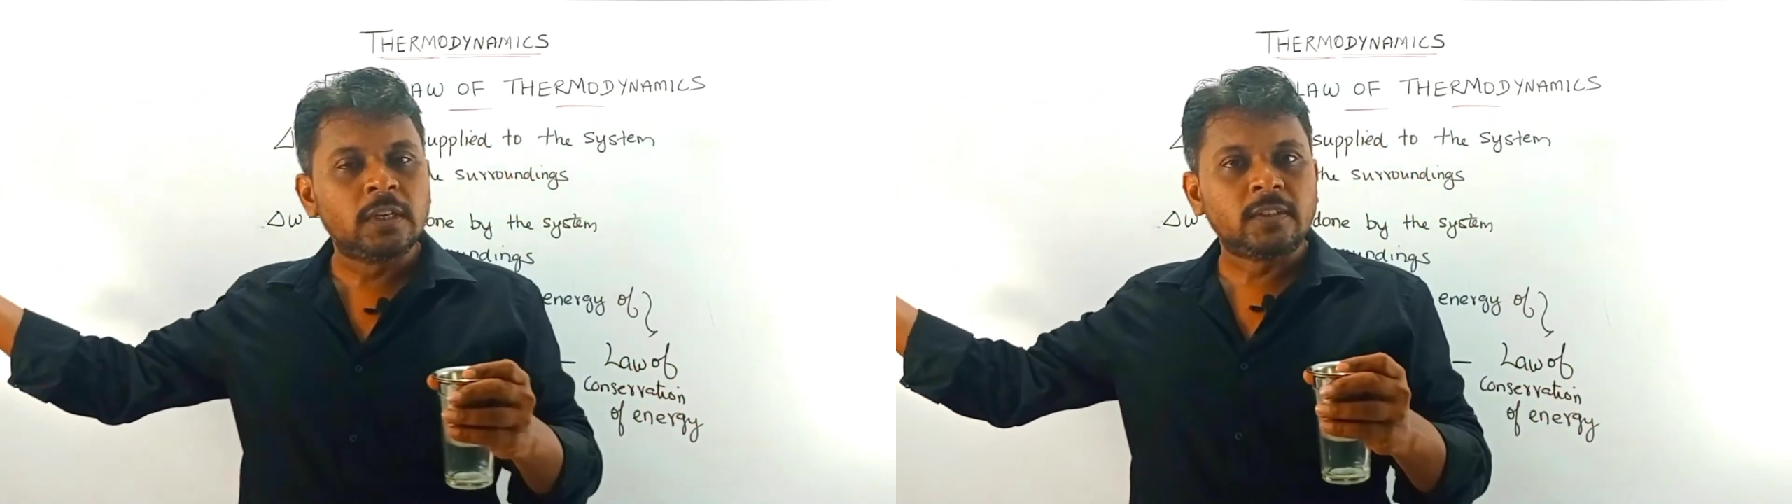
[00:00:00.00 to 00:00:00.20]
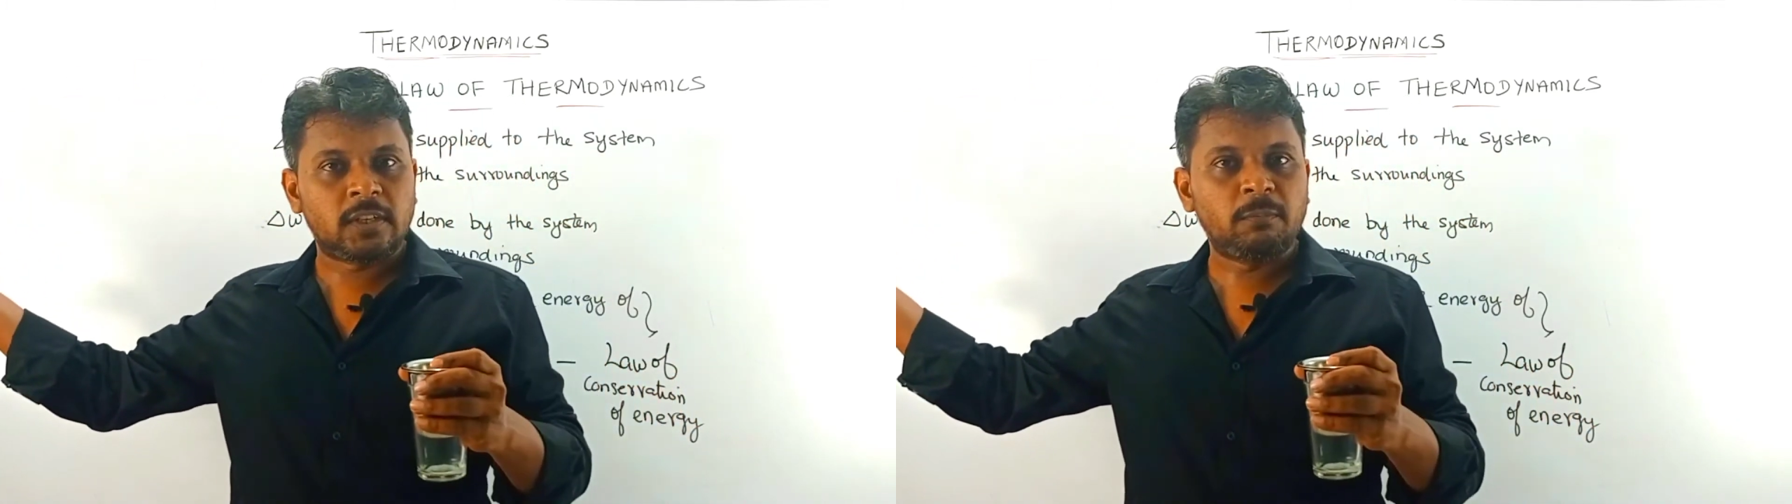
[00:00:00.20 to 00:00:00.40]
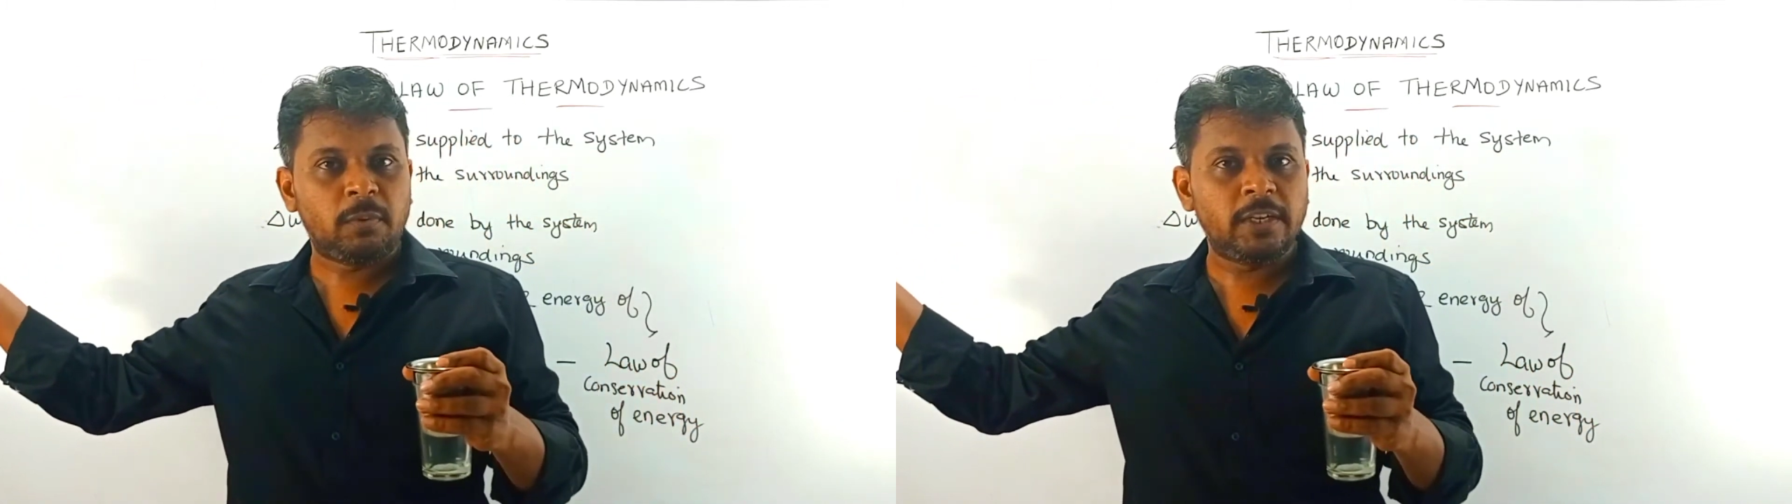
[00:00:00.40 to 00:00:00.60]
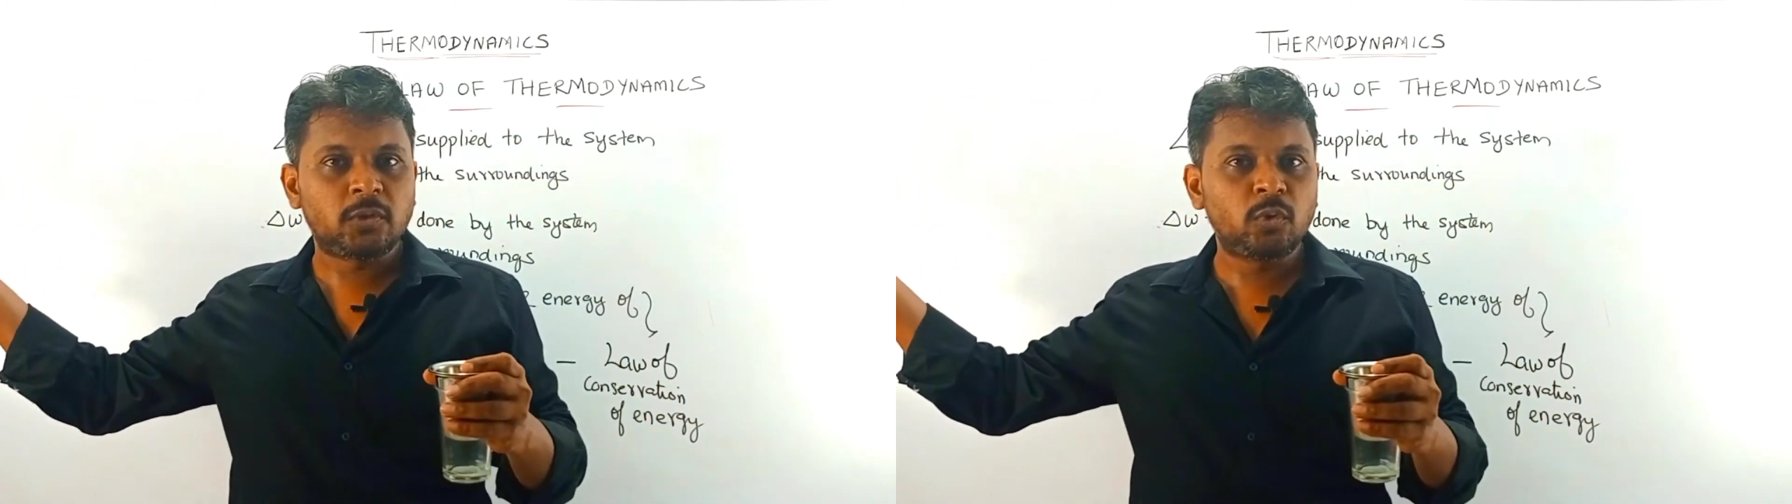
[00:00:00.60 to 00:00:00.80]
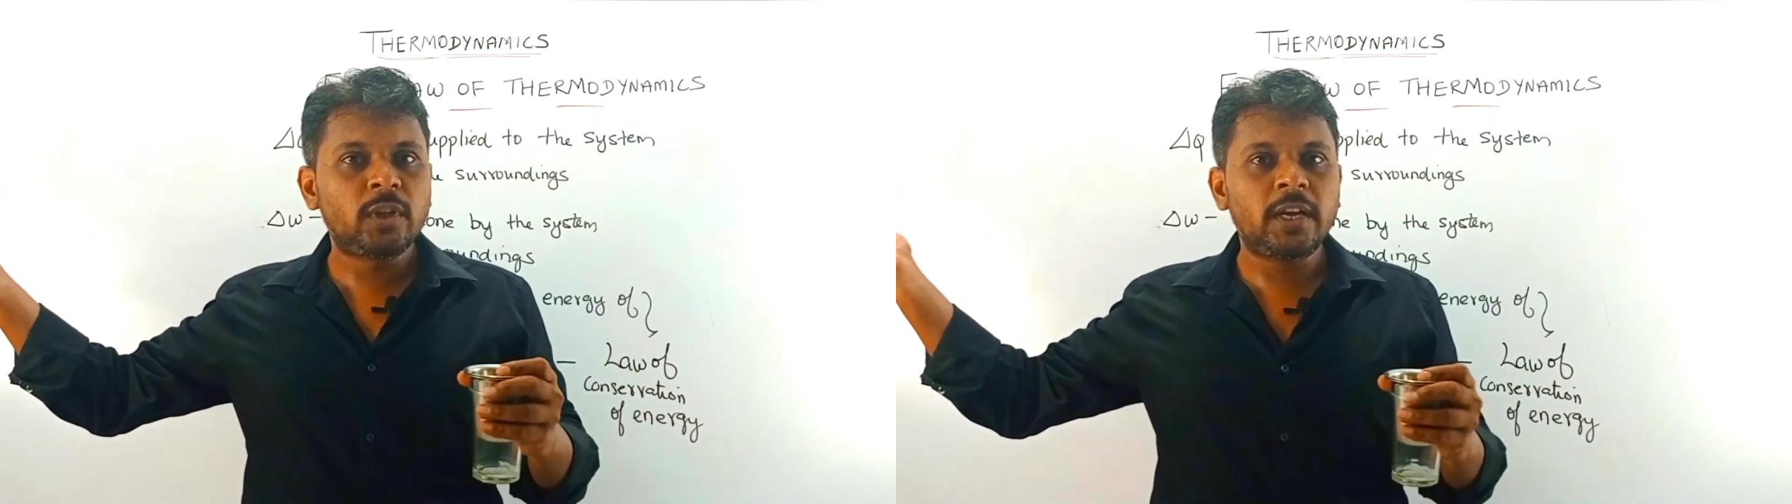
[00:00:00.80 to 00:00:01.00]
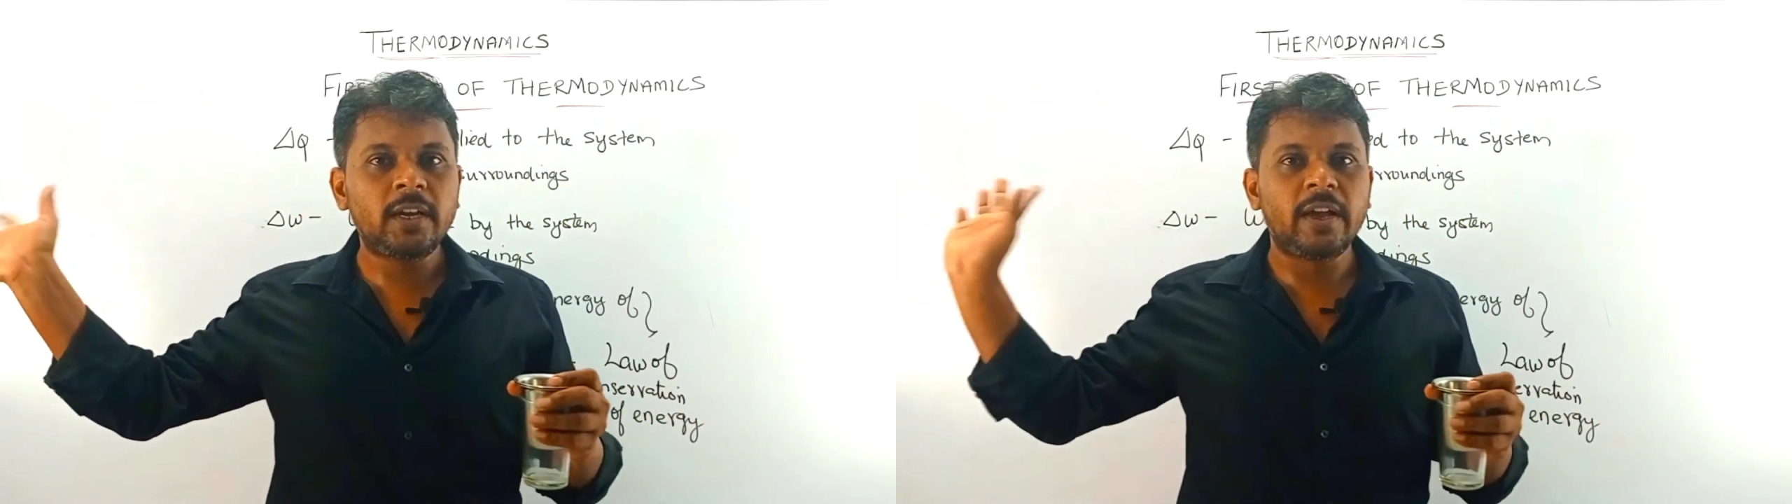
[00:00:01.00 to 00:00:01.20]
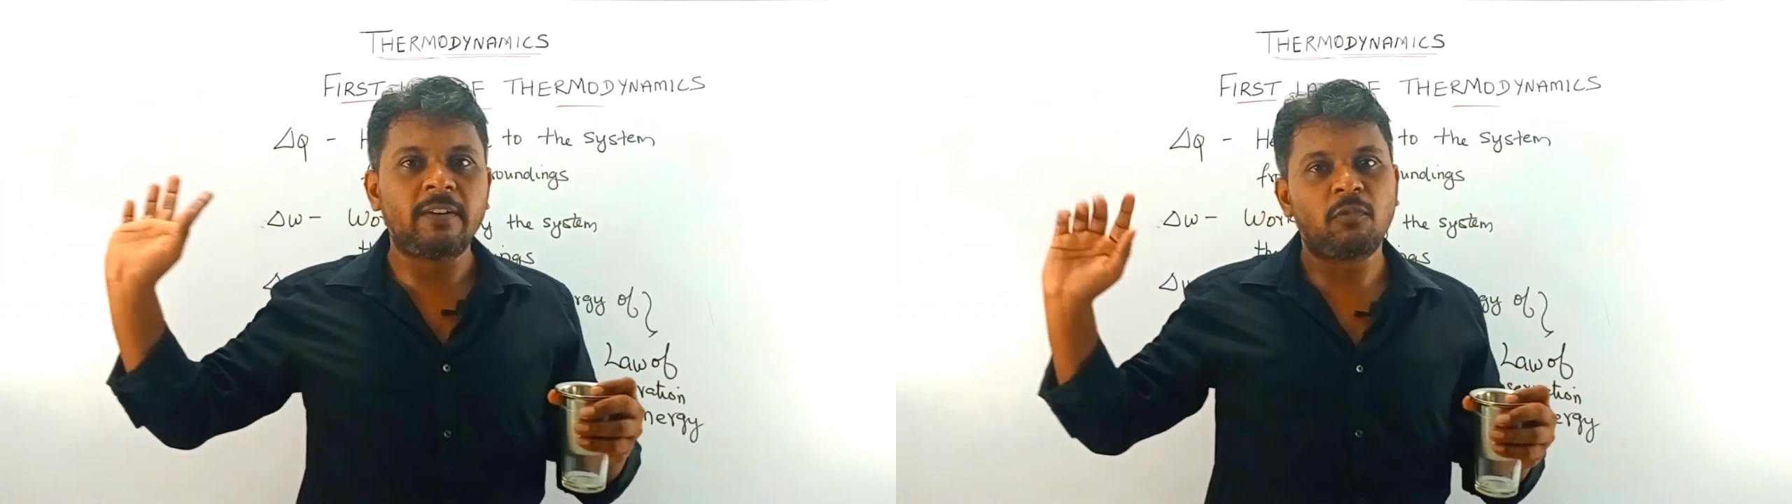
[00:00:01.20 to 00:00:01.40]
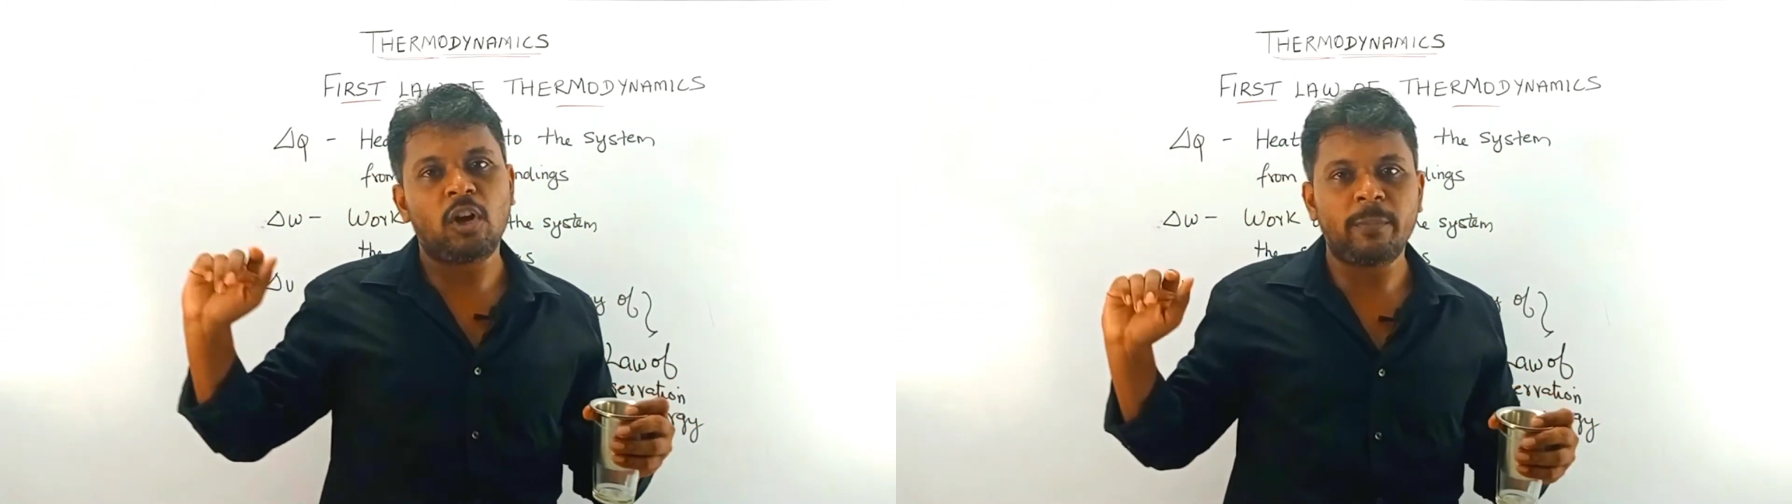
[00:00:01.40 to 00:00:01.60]
some place to the
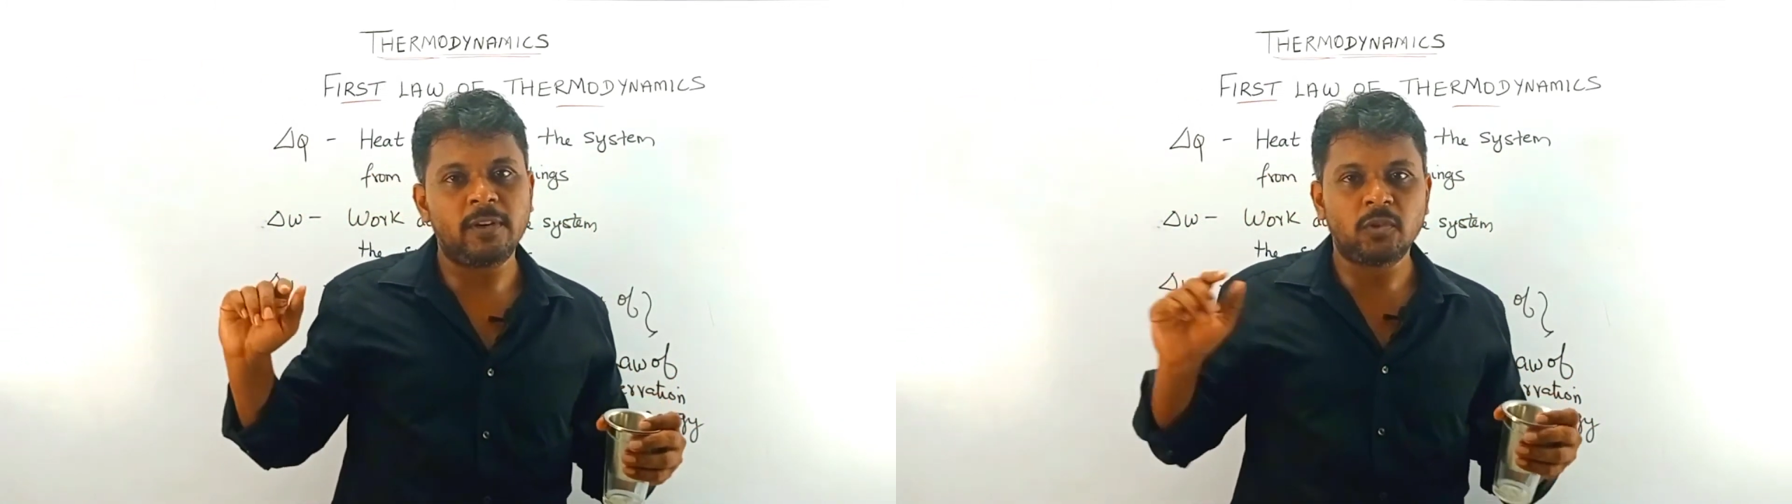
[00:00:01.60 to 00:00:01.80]
environment.